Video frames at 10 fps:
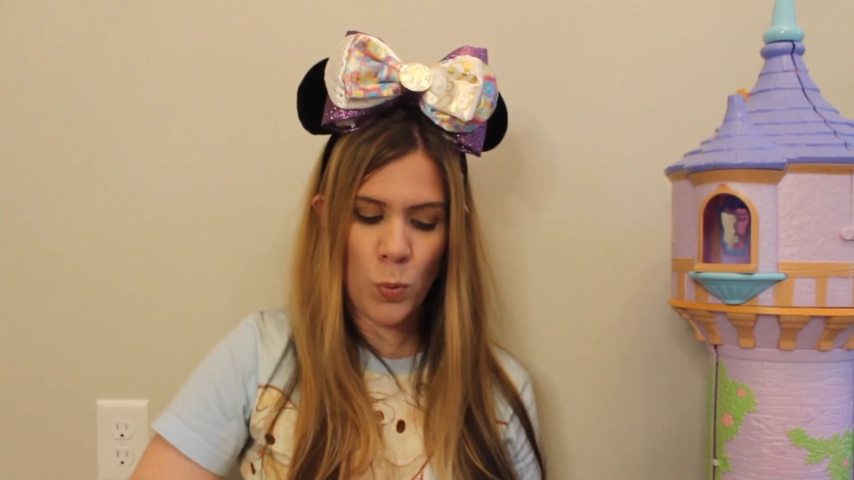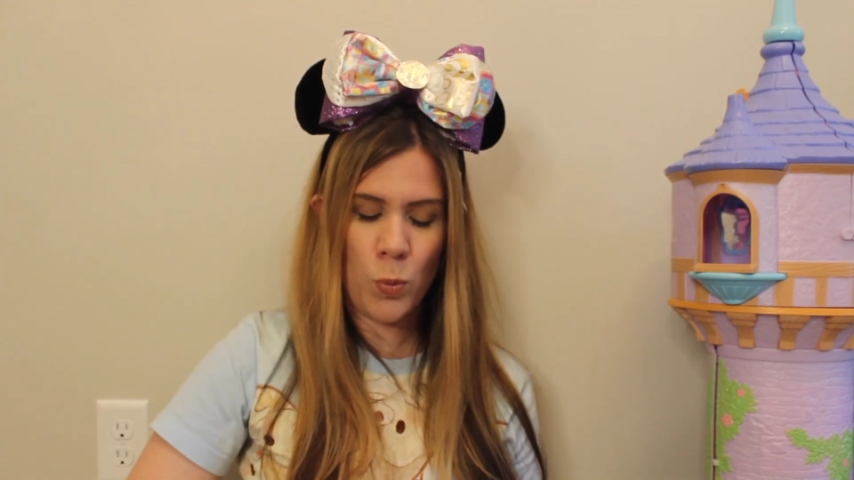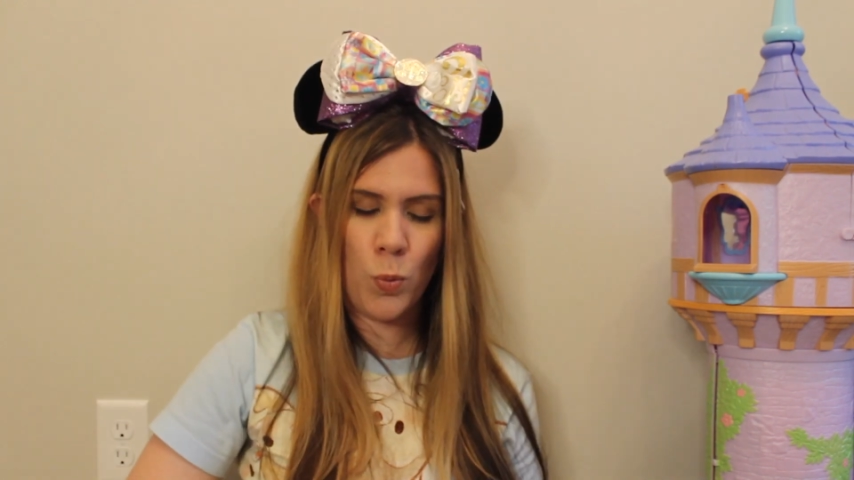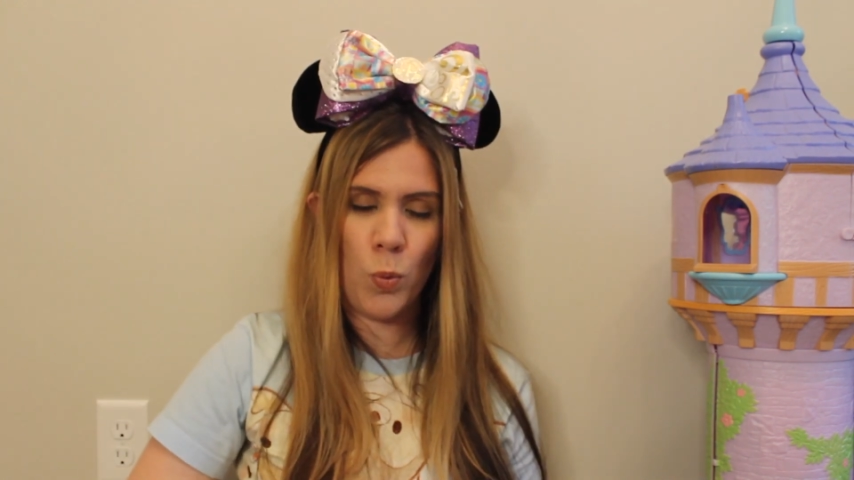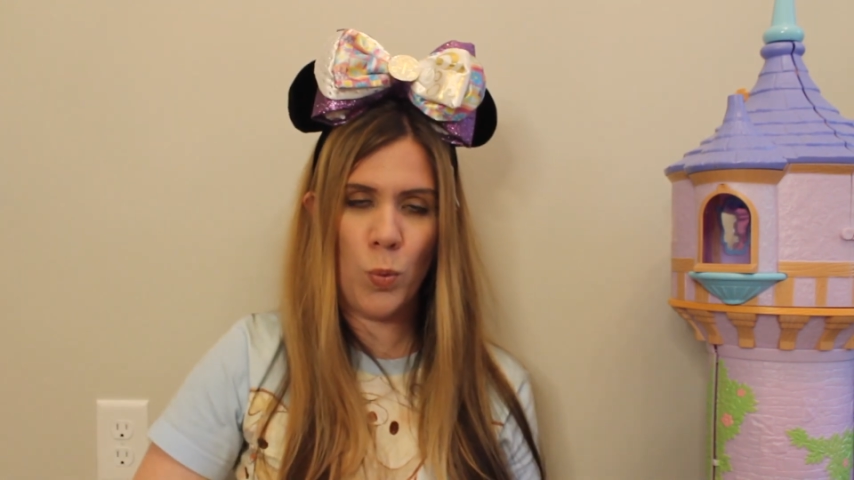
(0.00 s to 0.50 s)

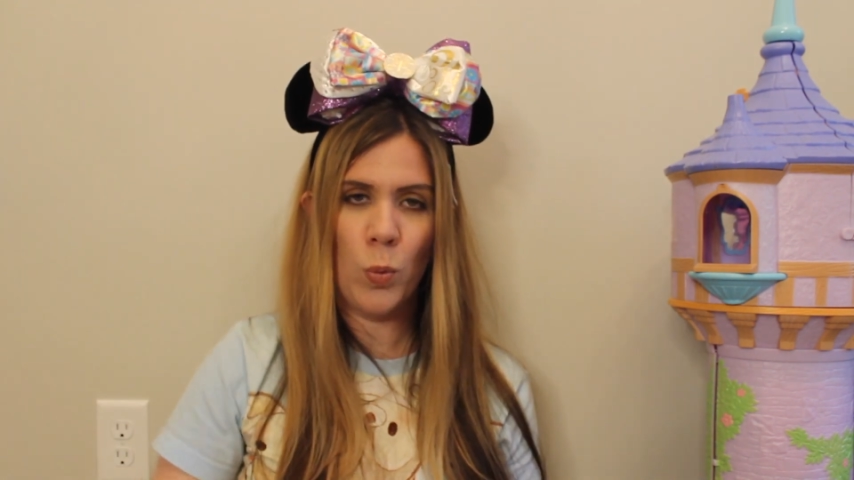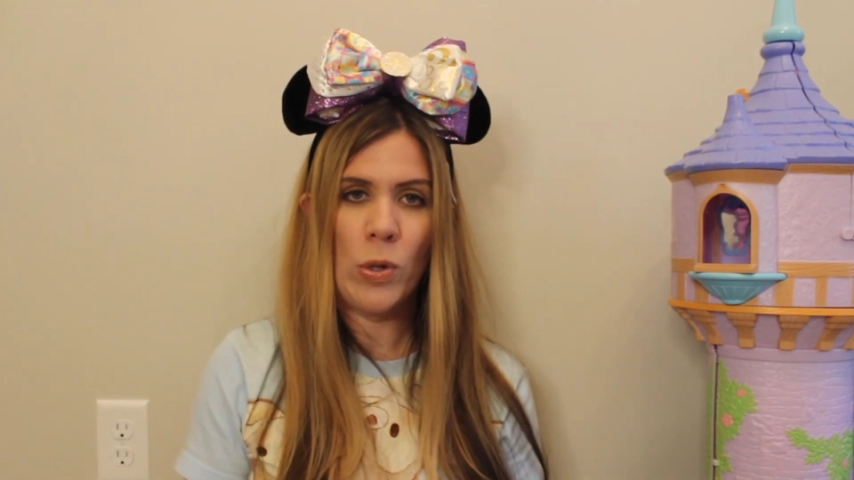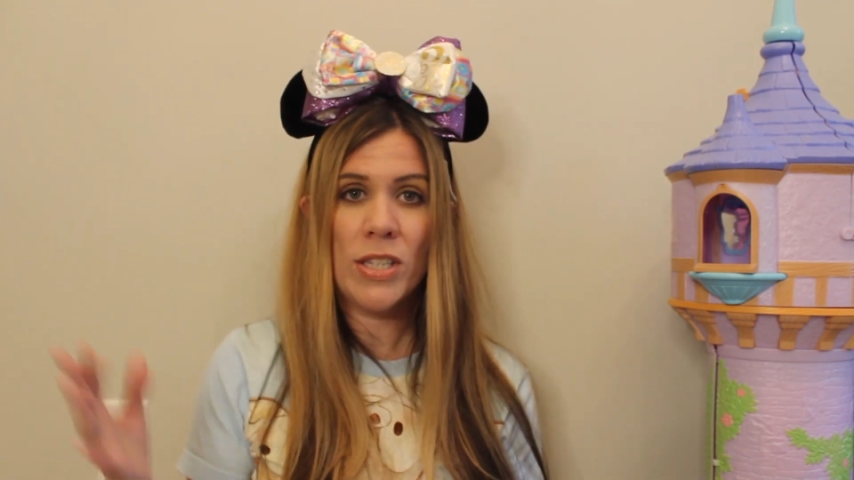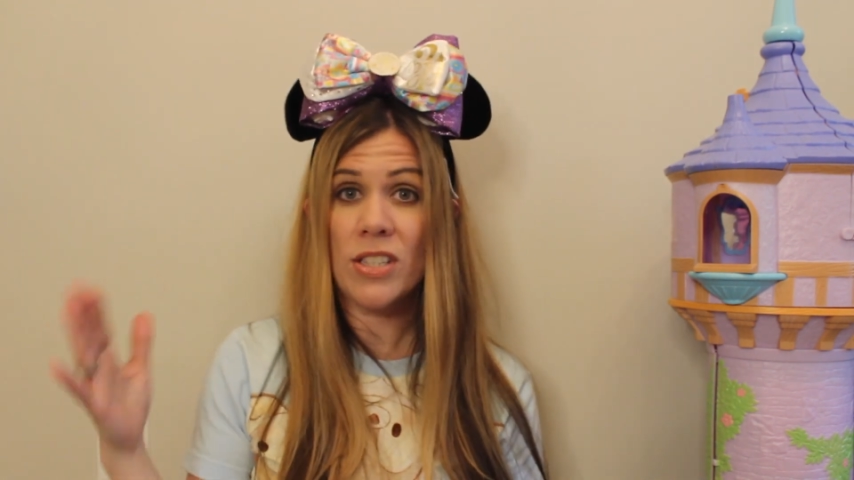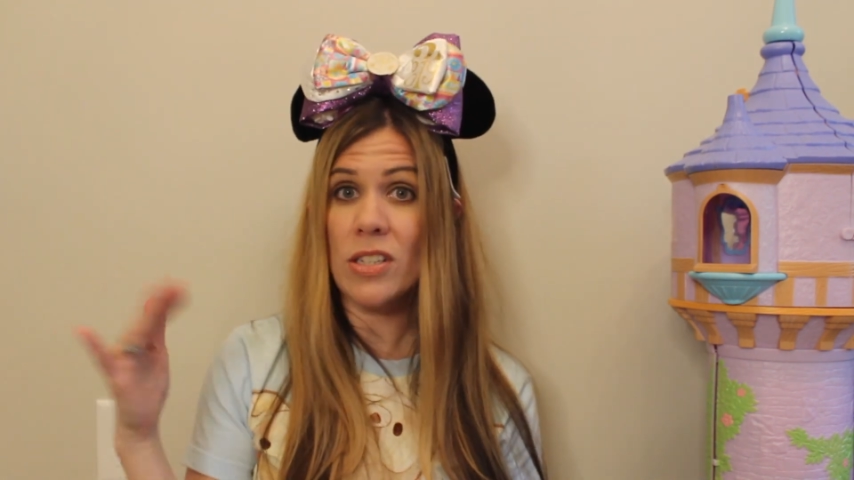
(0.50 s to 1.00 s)
Ooh,
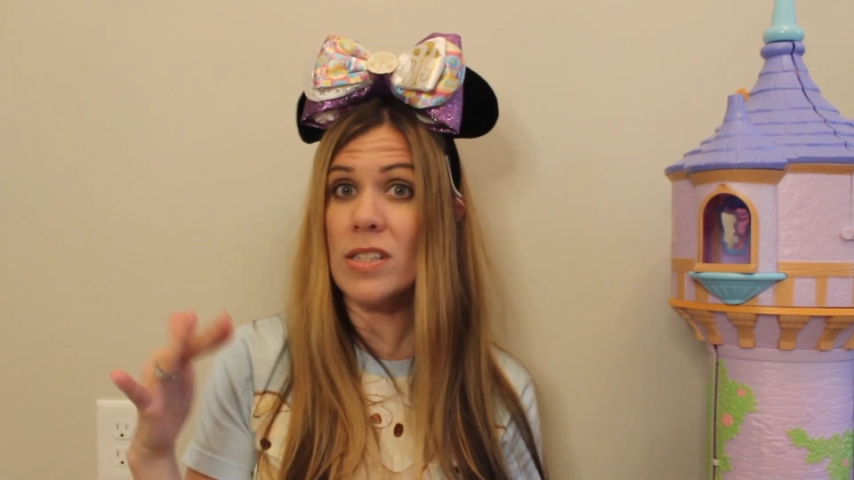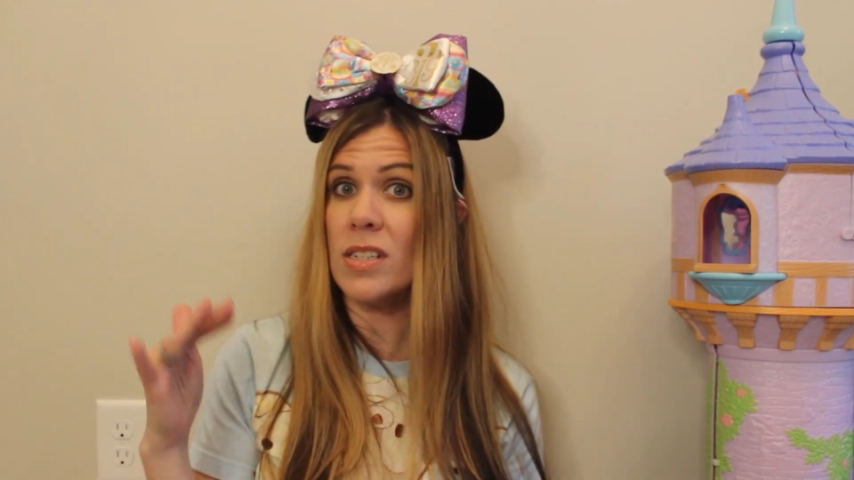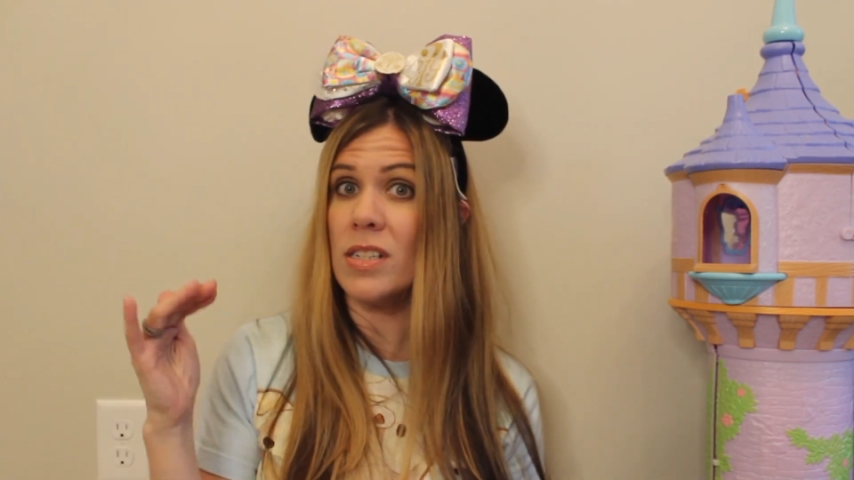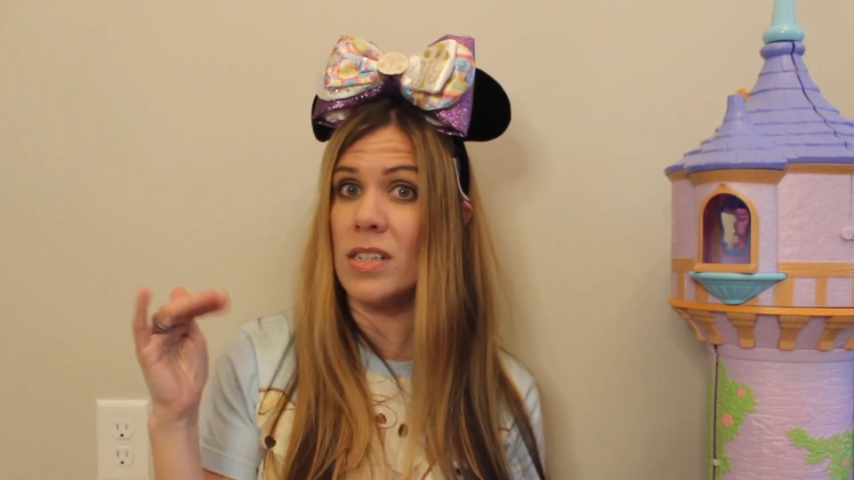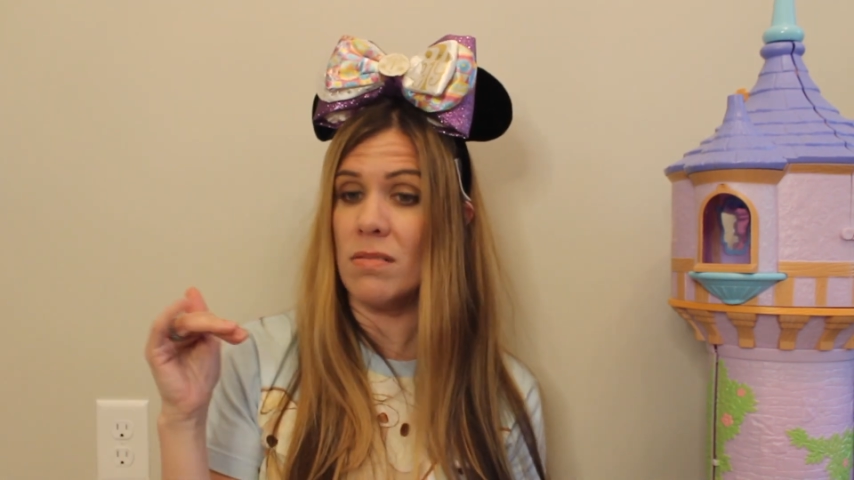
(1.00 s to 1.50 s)
so
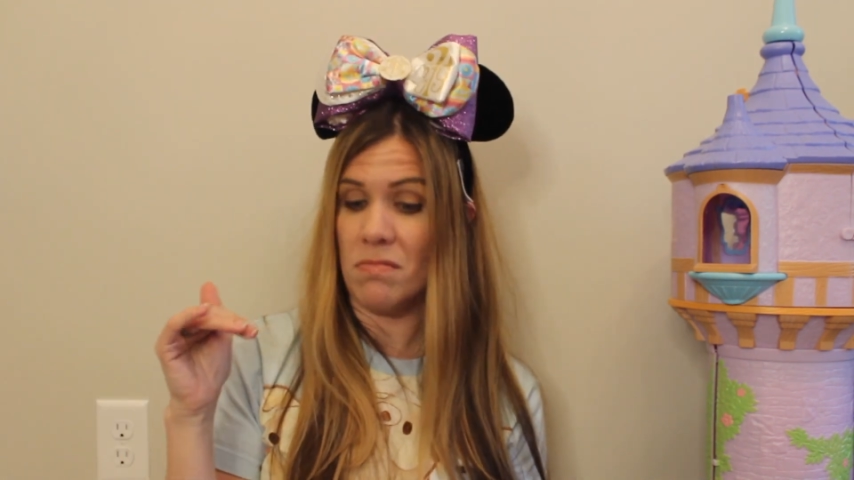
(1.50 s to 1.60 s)
there's